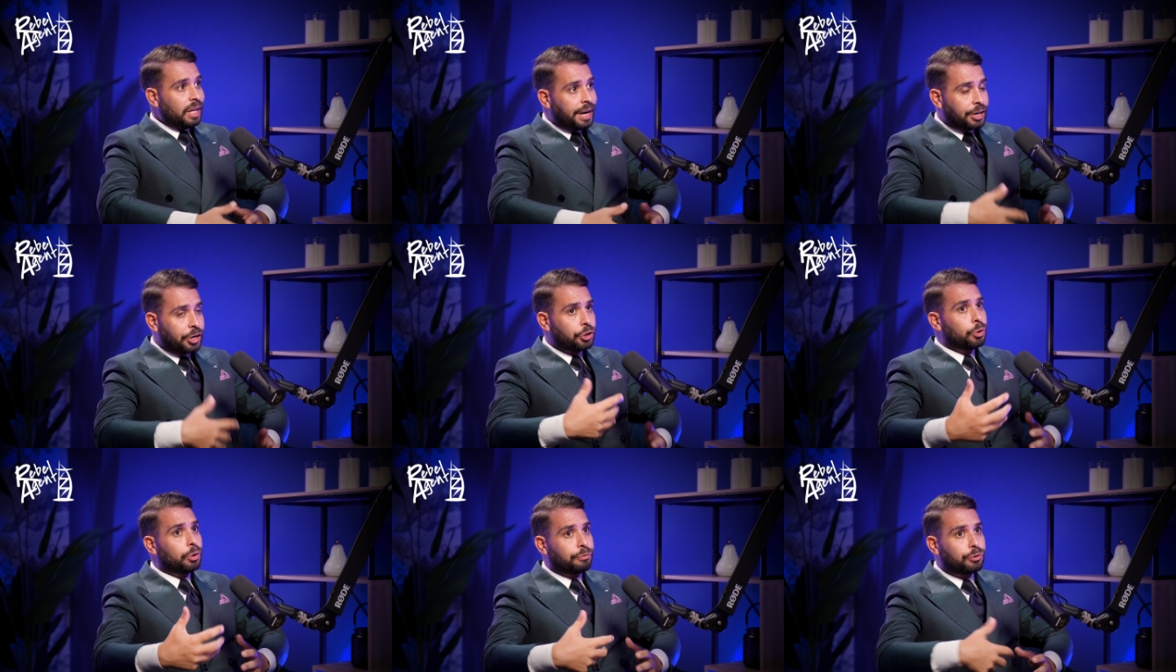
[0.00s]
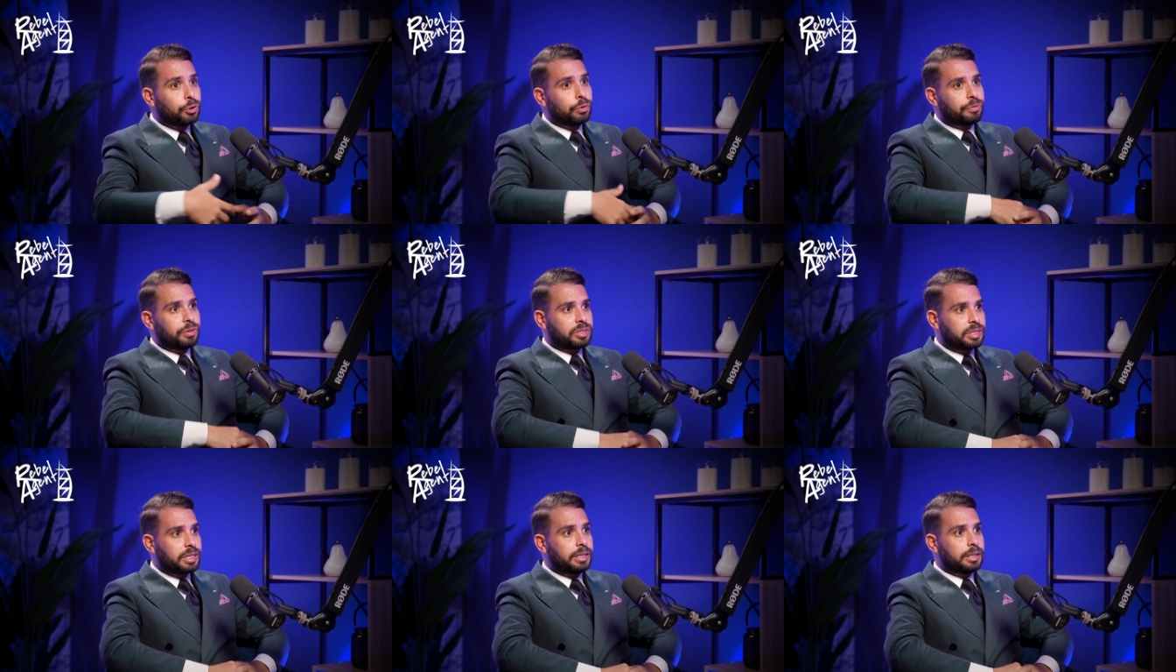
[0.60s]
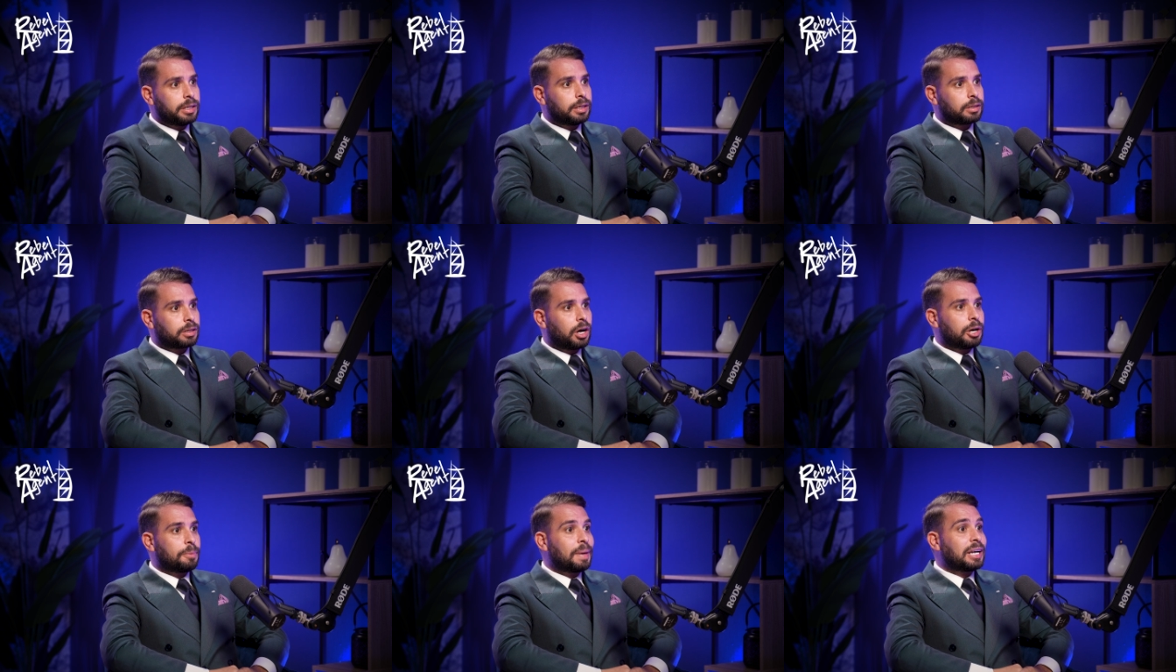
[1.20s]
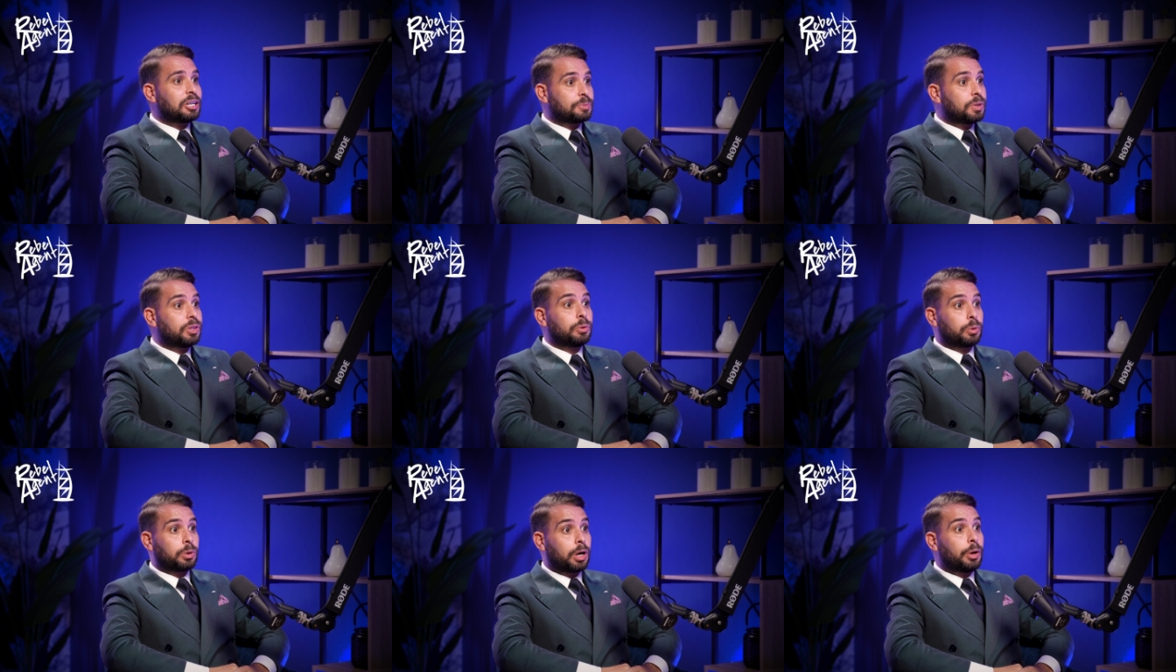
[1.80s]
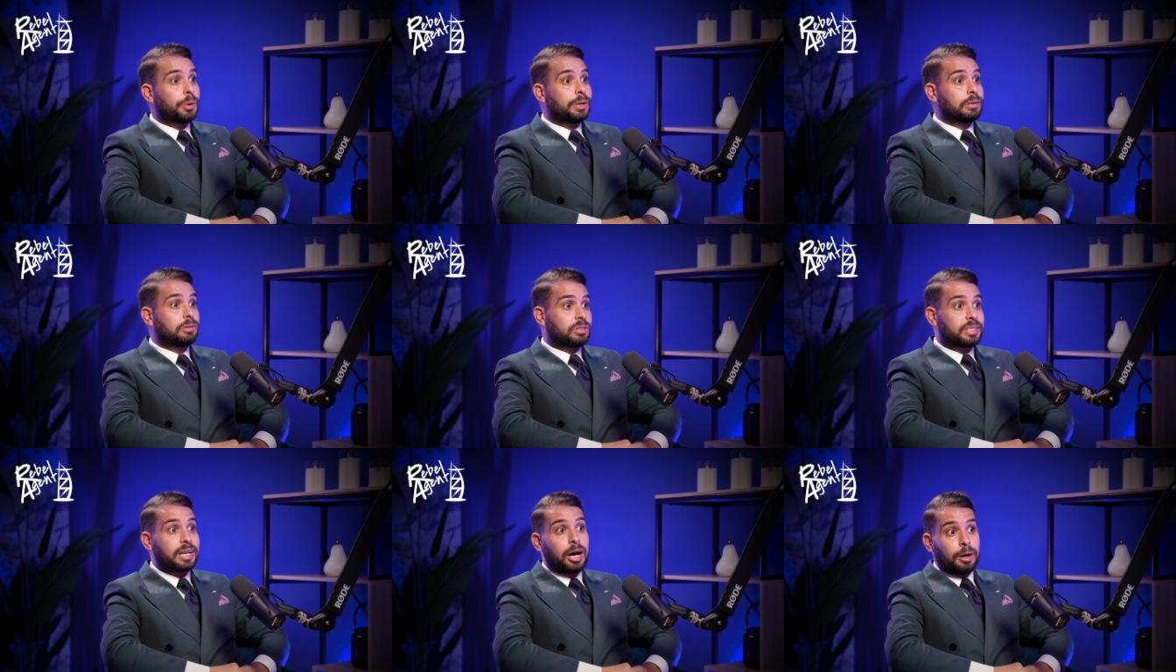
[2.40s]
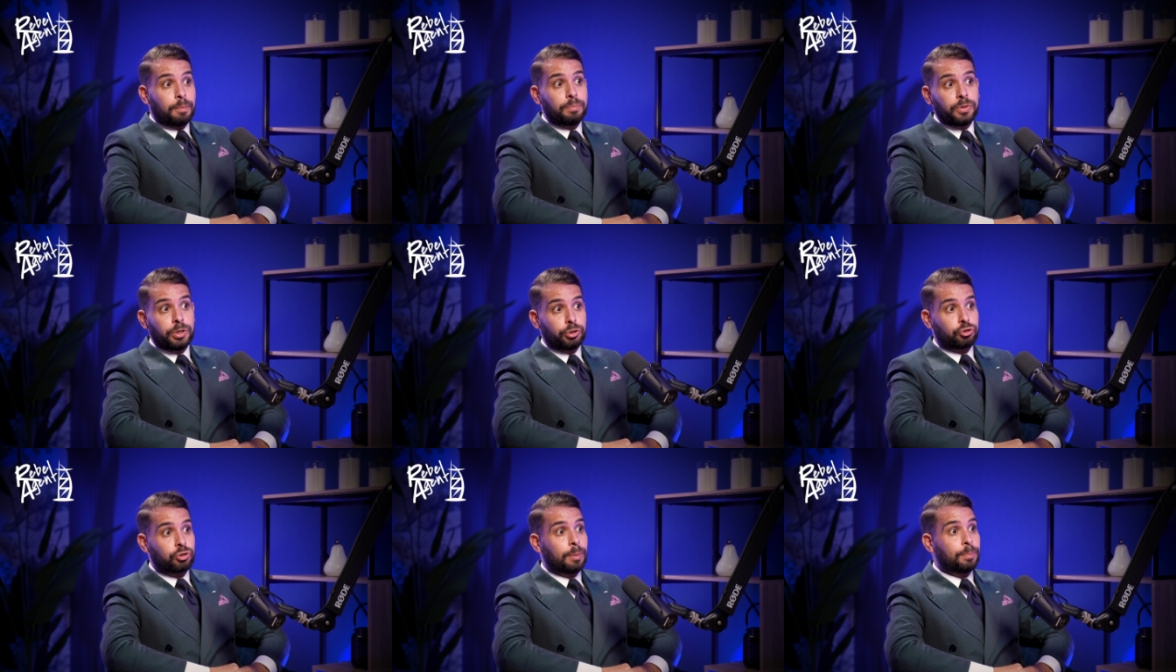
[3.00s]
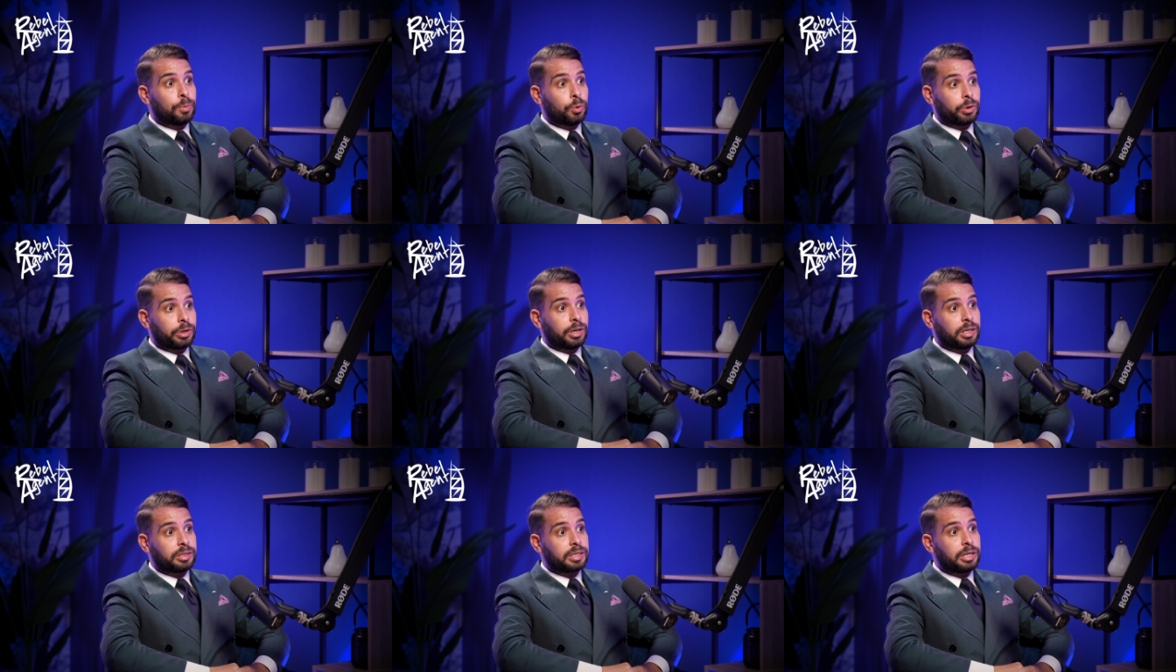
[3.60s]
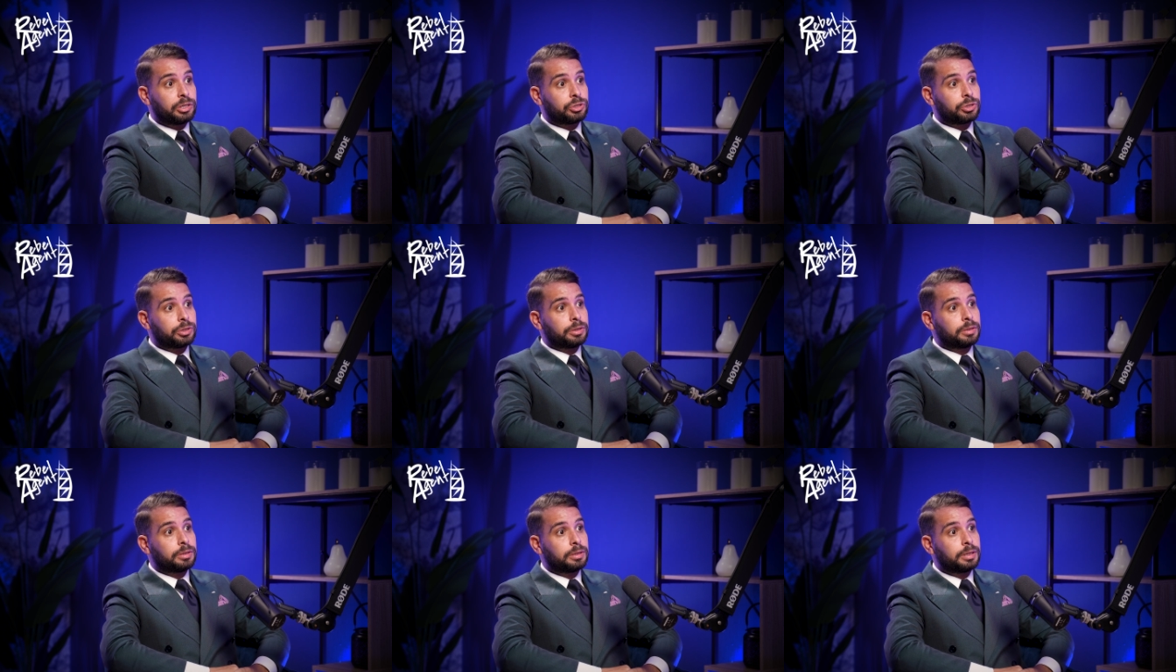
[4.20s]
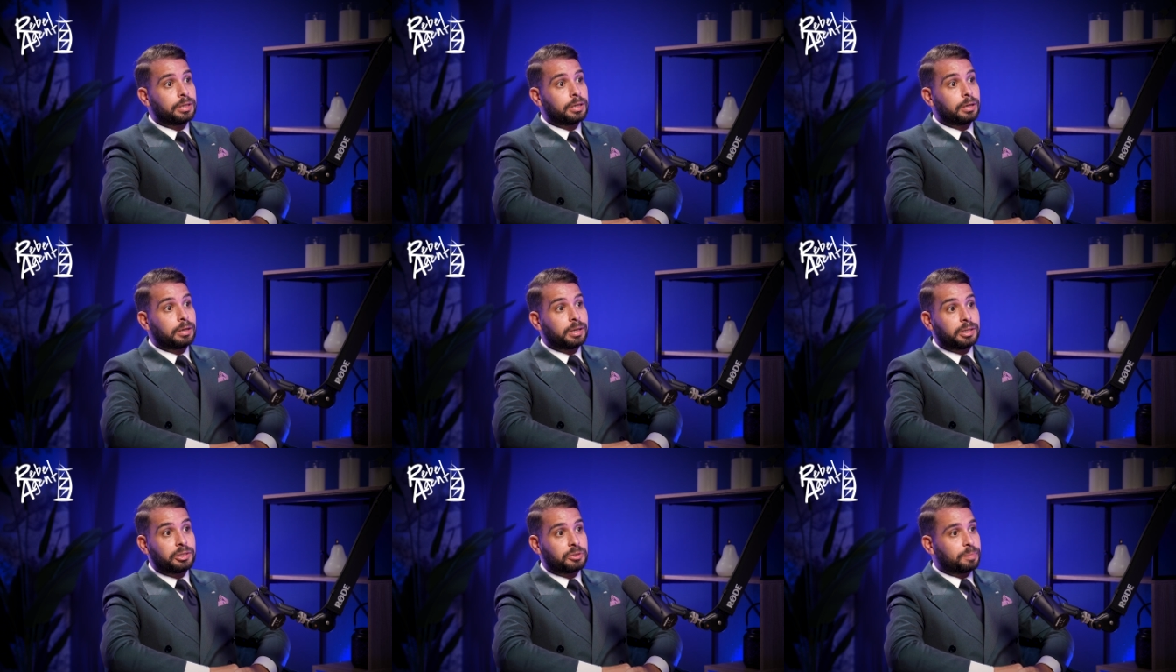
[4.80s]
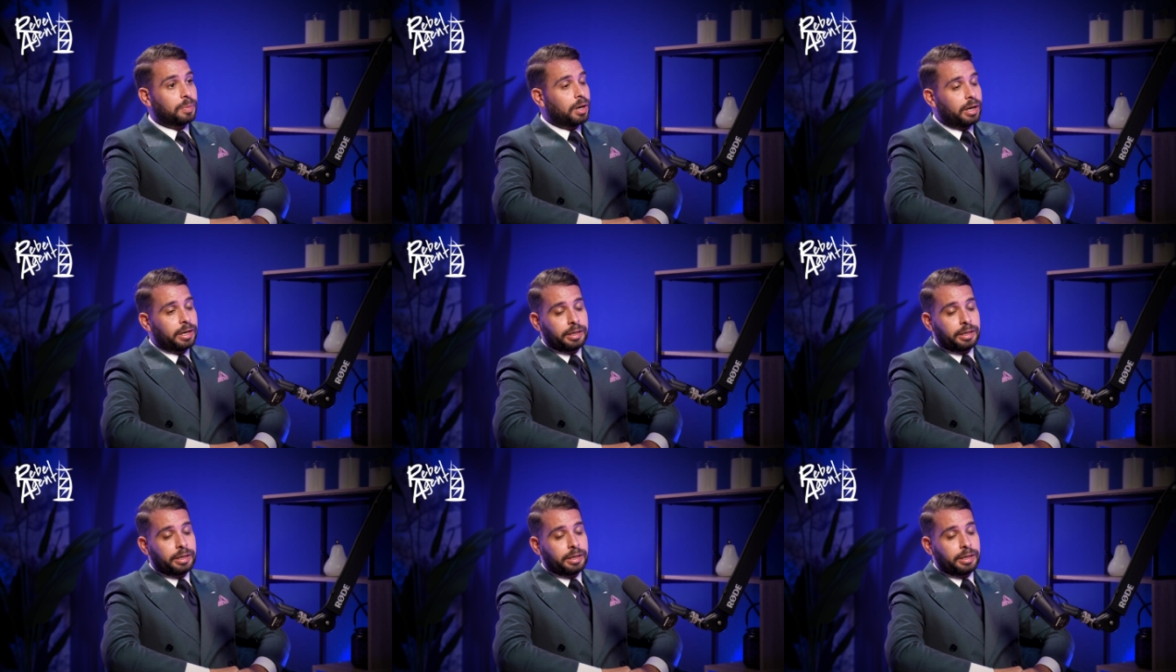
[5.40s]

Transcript: And I knew a few of the senior kind of management that were going to set up the Trump organization in Dubai.